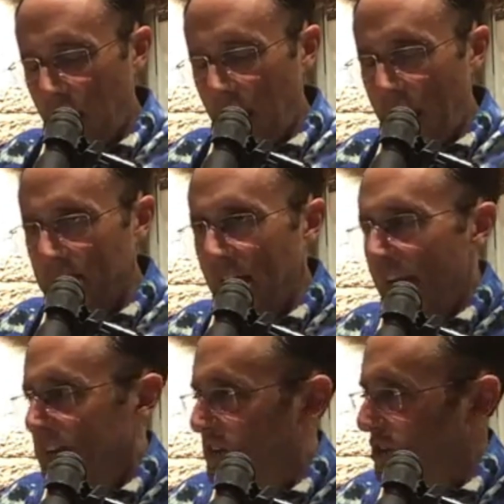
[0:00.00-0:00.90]
and
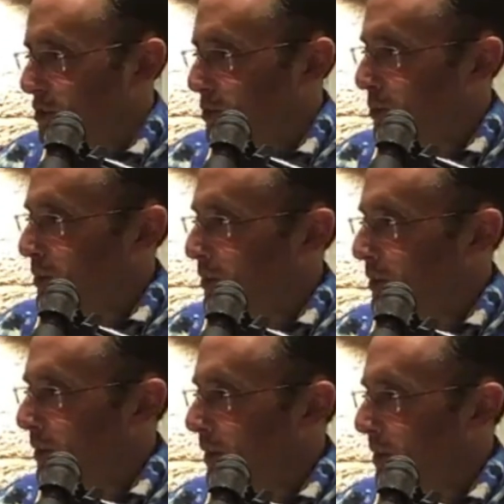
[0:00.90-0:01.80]
that's to
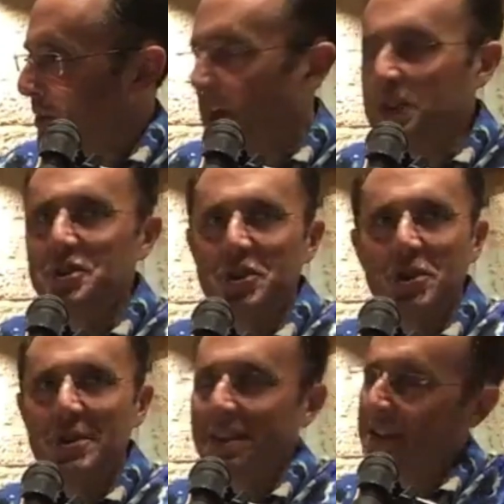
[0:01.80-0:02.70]
make
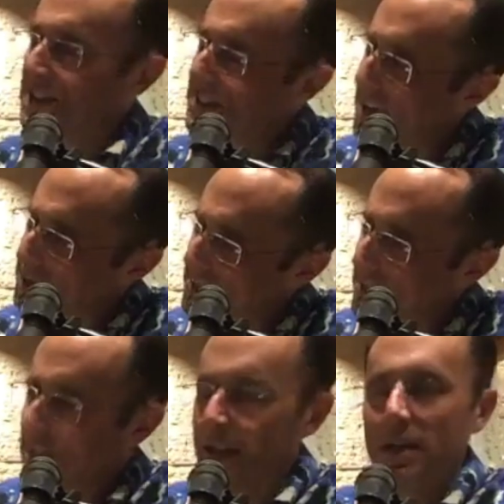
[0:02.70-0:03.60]
certain, and this sounds
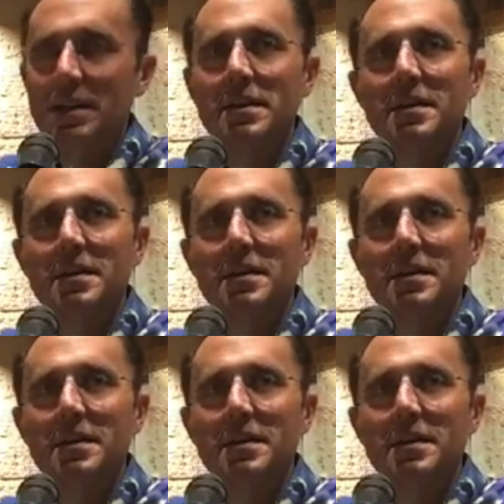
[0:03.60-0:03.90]
silly,